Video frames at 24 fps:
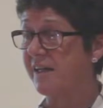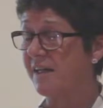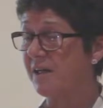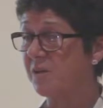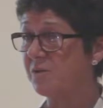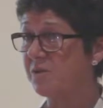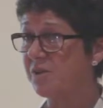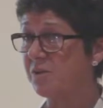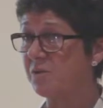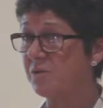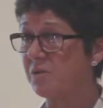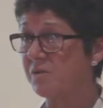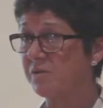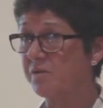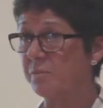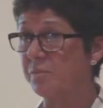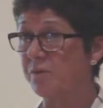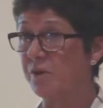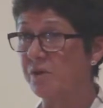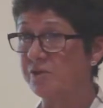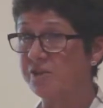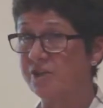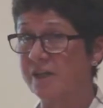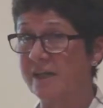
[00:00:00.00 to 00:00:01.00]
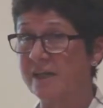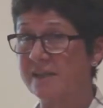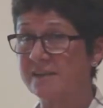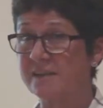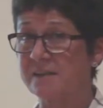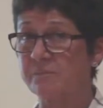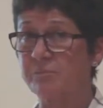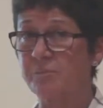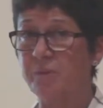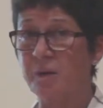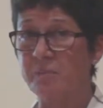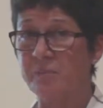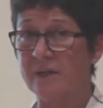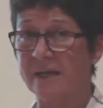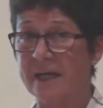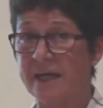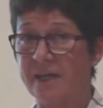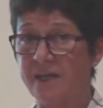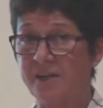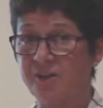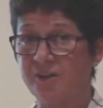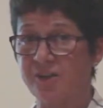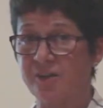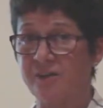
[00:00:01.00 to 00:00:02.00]
out, all of the projects and
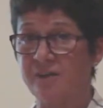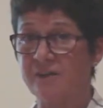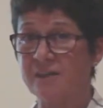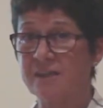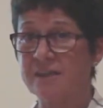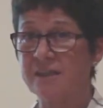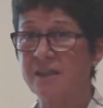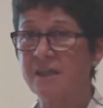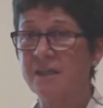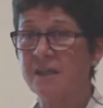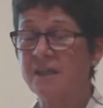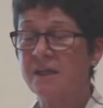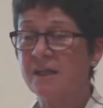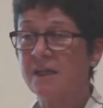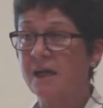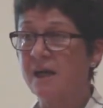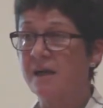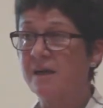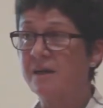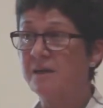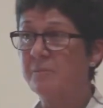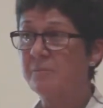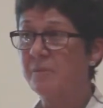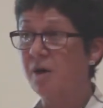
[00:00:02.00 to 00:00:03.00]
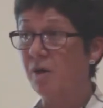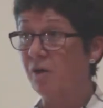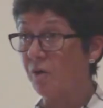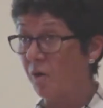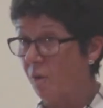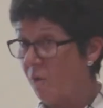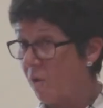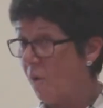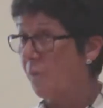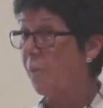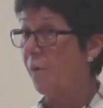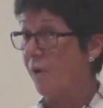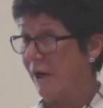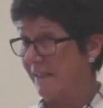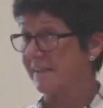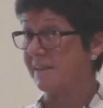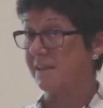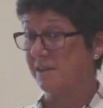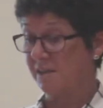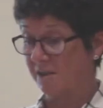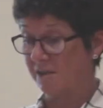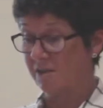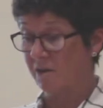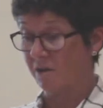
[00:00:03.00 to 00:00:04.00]
publications are all
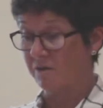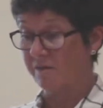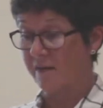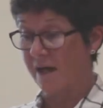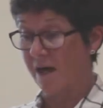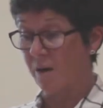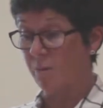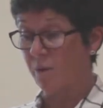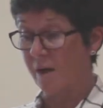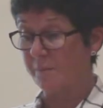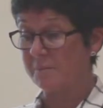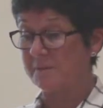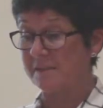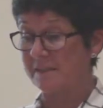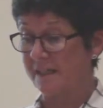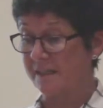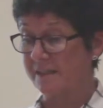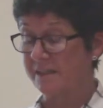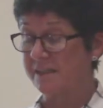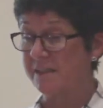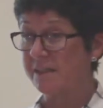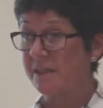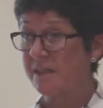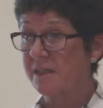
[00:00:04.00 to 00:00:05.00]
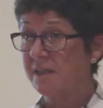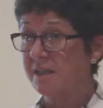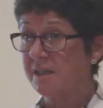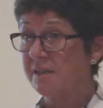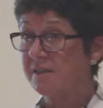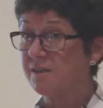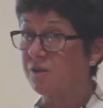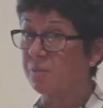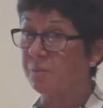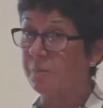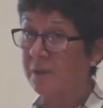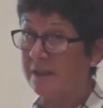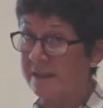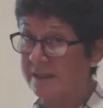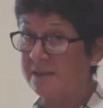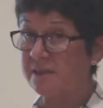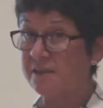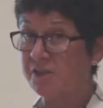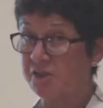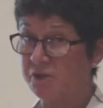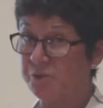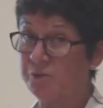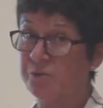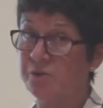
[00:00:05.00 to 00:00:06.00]
present on that website. So
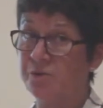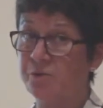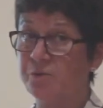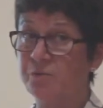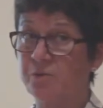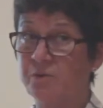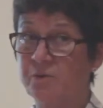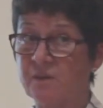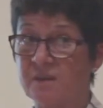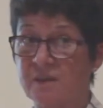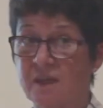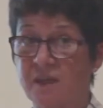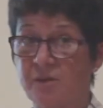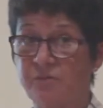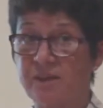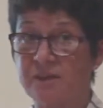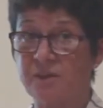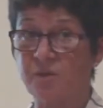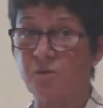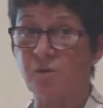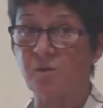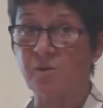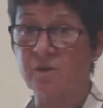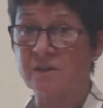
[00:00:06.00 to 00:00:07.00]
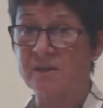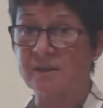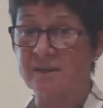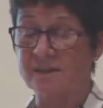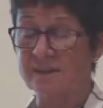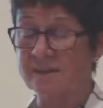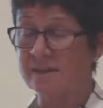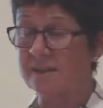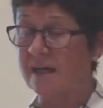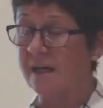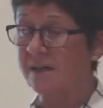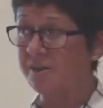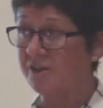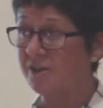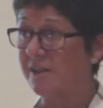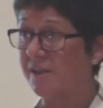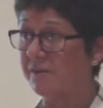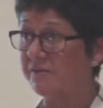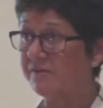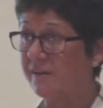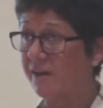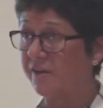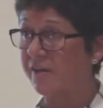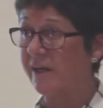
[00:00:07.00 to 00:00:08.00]
please do use that resource. It's actually
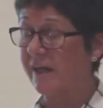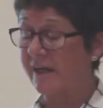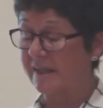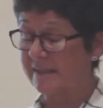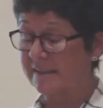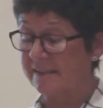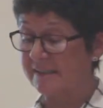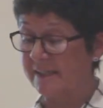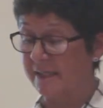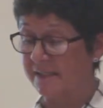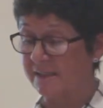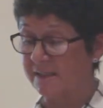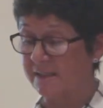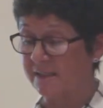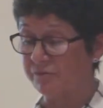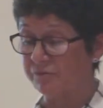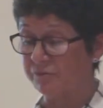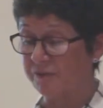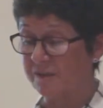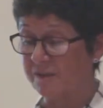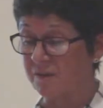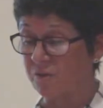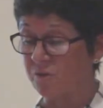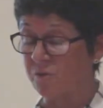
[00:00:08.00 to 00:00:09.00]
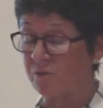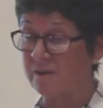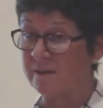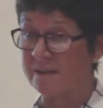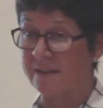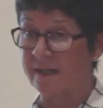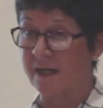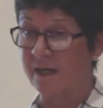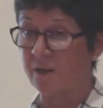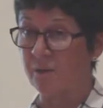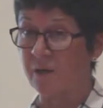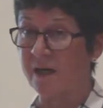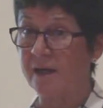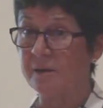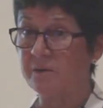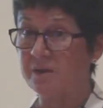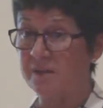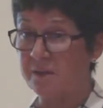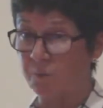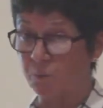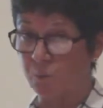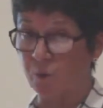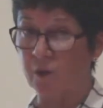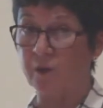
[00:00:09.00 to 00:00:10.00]
a very extensive resource now
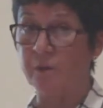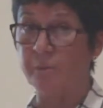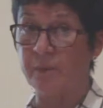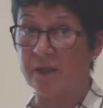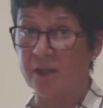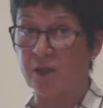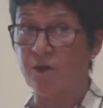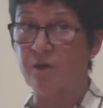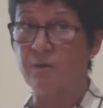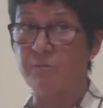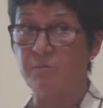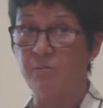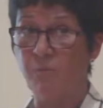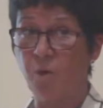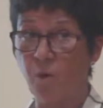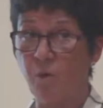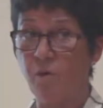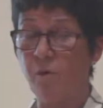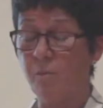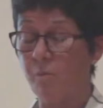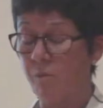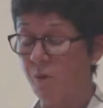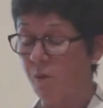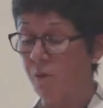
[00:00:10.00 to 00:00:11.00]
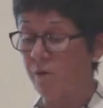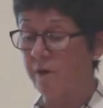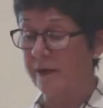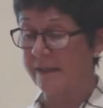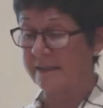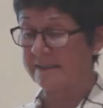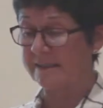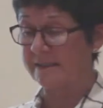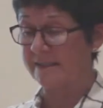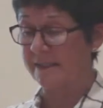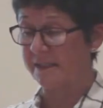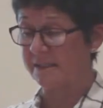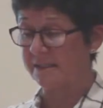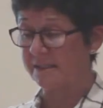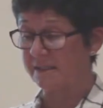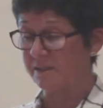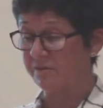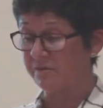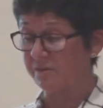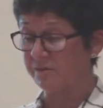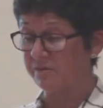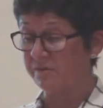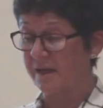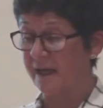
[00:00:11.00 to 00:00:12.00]
and will become more and more
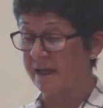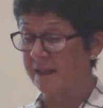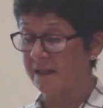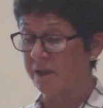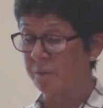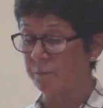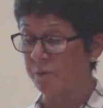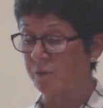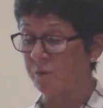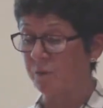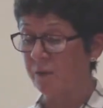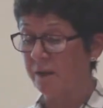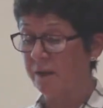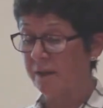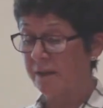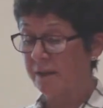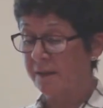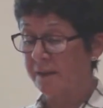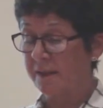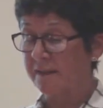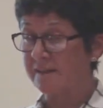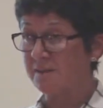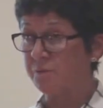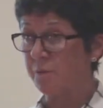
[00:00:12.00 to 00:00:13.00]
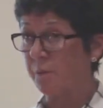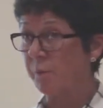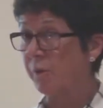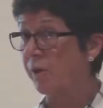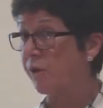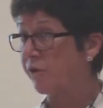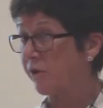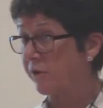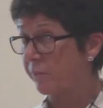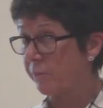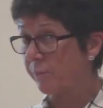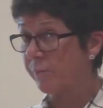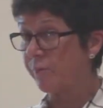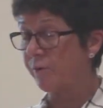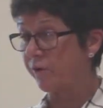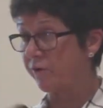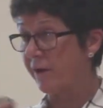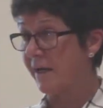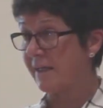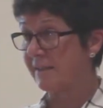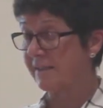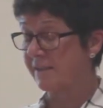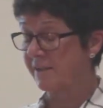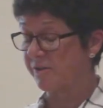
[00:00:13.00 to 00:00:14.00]
extensive and valuable as we
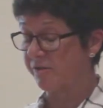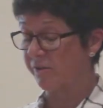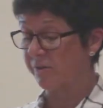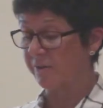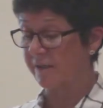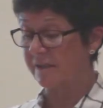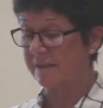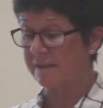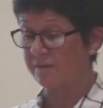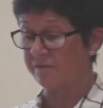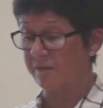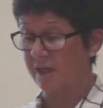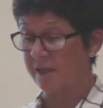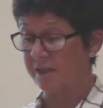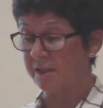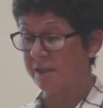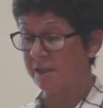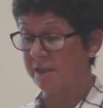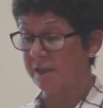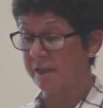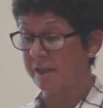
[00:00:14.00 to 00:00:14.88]
progress through this final